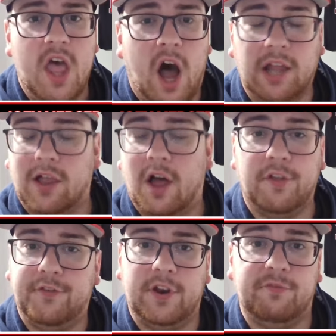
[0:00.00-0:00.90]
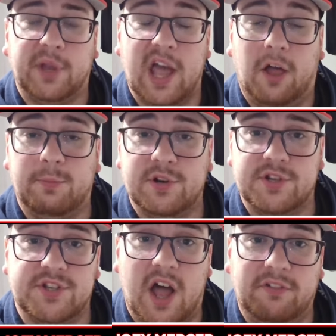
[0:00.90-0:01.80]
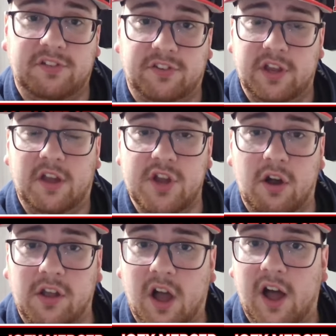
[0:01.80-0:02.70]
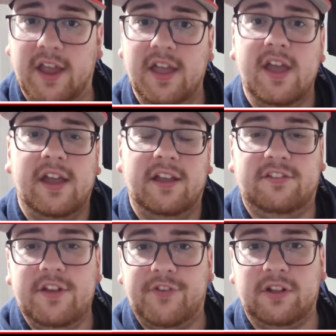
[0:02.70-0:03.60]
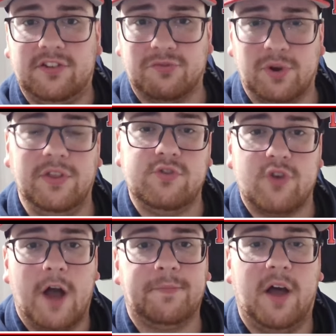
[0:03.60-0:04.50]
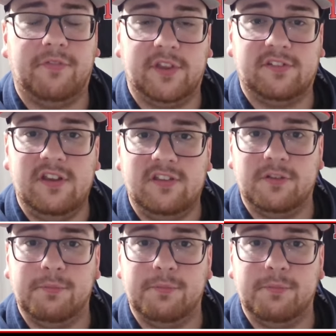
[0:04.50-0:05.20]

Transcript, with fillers: I love the fit of Mikal Bridges, obviously a young guy. His defense has really dropped off this season,